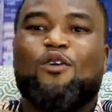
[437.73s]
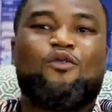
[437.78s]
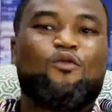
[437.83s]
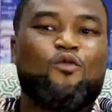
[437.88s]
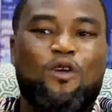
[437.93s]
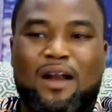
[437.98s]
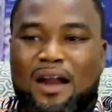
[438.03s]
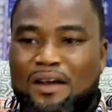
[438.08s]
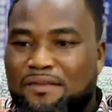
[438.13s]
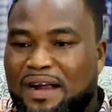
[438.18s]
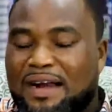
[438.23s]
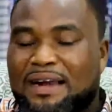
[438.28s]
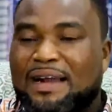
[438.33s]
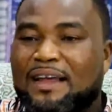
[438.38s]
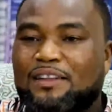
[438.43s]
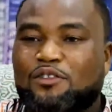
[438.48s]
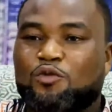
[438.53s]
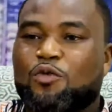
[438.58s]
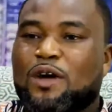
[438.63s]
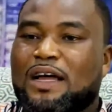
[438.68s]
on whatever
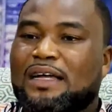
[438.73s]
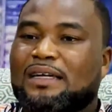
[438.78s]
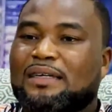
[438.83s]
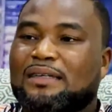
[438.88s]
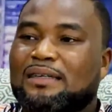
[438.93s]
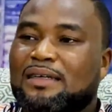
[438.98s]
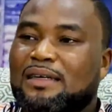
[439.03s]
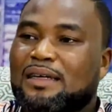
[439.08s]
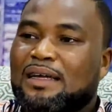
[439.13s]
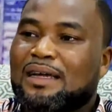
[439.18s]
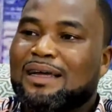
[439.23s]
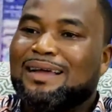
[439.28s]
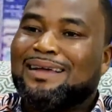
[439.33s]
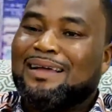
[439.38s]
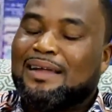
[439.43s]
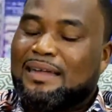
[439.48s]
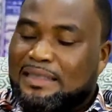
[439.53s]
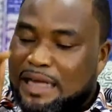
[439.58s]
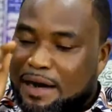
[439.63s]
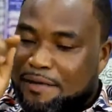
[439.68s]
network,
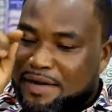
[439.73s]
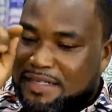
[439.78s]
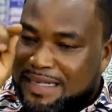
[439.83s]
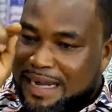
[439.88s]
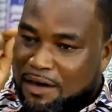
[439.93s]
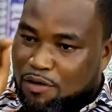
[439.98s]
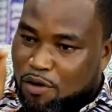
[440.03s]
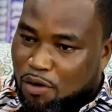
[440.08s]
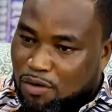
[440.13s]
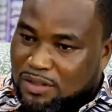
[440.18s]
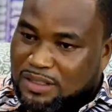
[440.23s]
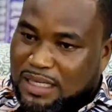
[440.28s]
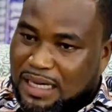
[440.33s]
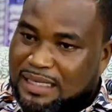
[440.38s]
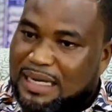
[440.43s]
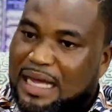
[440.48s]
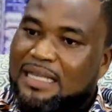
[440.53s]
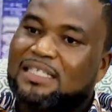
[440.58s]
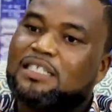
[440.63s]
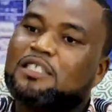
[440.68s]
there is an
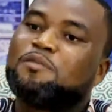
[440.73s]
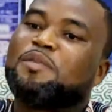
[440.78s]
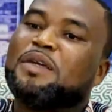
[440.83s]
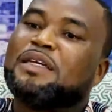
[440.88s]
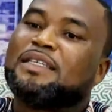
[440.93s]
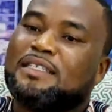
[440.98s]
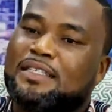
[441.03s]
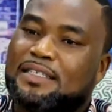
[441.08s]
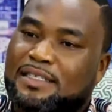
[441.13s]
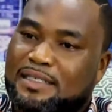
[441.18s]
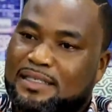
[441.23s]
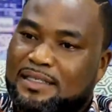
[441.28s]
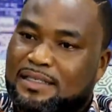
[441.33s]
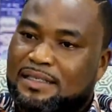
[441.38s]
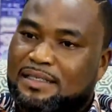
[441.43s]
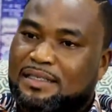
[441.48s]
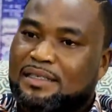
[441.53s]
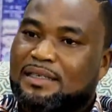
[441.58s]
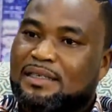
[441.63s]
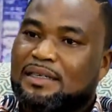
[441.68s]
altar that speaks.
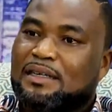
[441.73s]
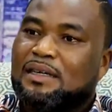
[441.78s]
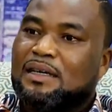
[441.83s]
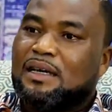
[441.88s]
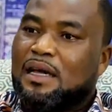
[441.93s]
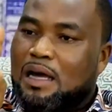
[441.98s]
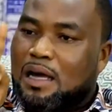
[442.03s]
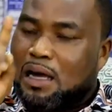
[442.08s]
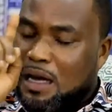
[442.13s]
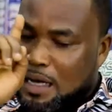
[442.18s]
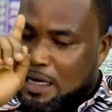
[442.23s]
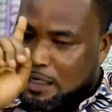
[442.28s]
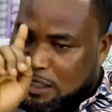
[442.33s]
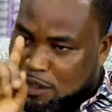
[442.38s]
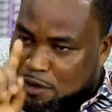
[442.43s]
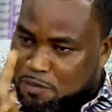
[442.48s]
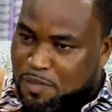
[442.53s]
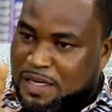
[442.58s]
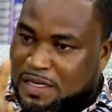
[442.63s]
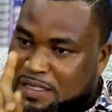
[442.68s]

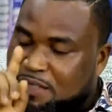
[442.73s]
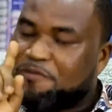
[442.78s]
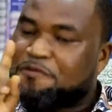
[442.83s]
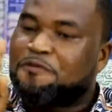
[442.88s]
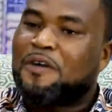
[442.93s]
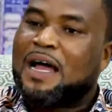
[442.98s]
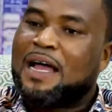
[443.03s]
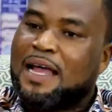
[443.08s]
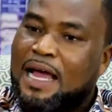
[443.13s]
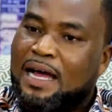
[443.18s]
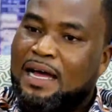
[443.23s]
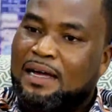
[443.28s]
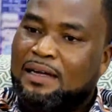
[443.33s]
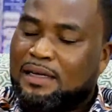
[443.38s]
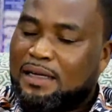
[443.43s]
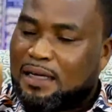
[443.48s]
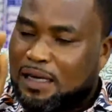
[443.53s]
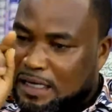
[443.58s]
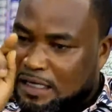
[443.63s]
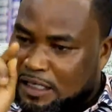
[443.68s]
It speaks fire.
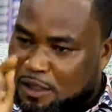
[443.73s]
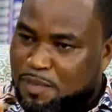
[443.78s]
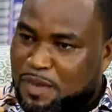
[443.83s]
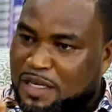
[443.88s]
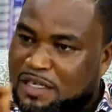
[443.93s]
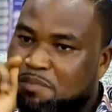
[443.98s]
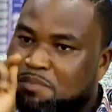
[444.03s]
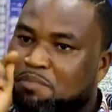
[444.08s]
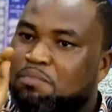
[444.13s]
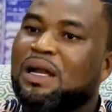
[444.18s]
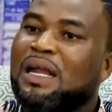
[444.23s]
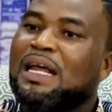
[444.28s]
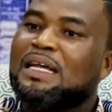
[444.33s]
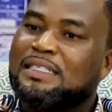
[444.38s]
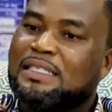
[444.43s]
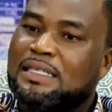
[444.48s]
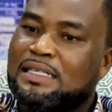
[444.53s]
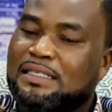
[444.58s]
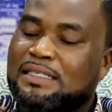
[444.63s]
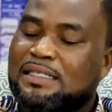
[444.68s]
It speaks
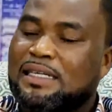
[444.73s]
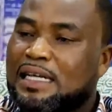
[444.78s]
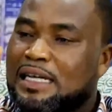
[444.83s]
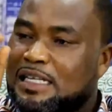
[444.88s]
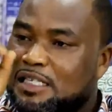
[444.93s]
blessings.